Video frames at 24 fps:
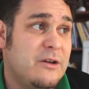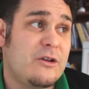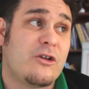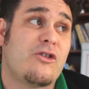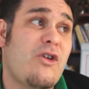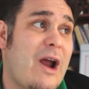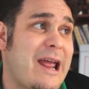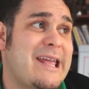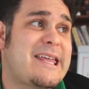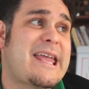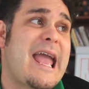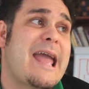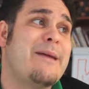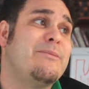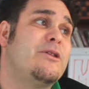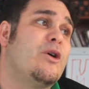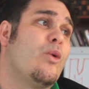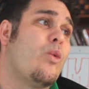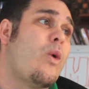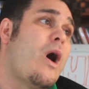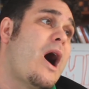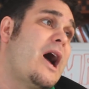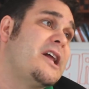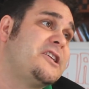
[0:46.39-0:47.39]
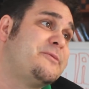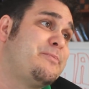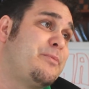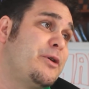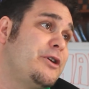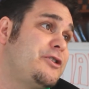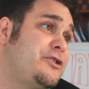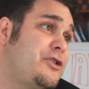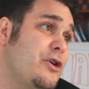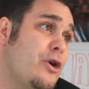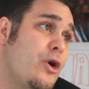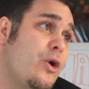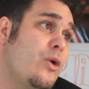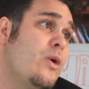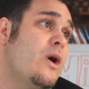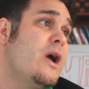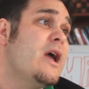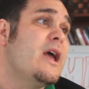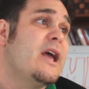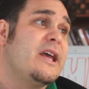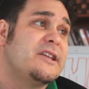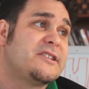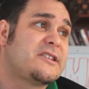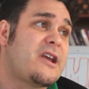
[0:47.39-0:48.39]
great game to watch. Purdue
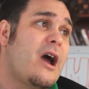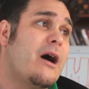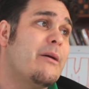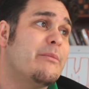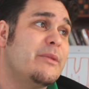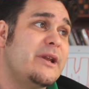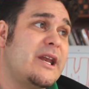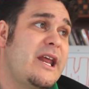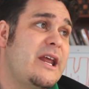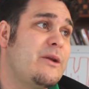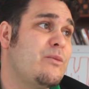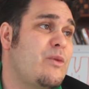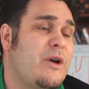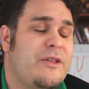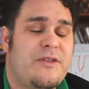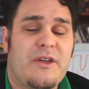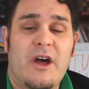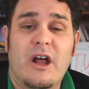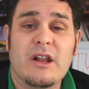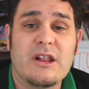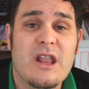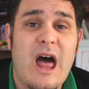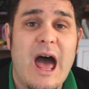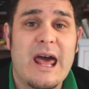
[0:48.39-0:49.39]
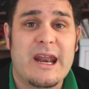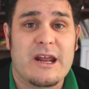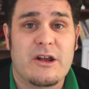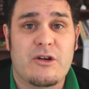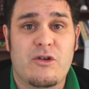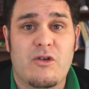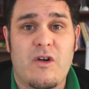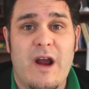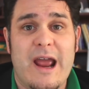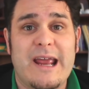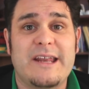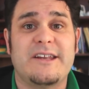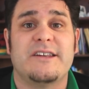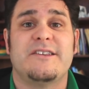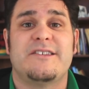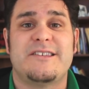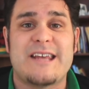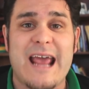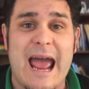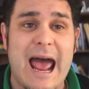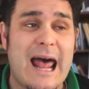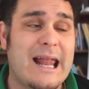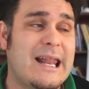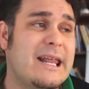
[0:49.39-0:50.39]
is coming in with a lot of great
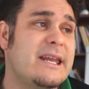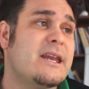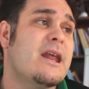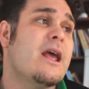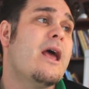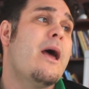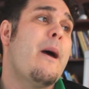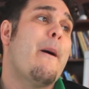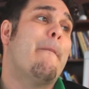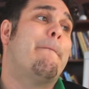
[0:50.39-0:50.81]
talent,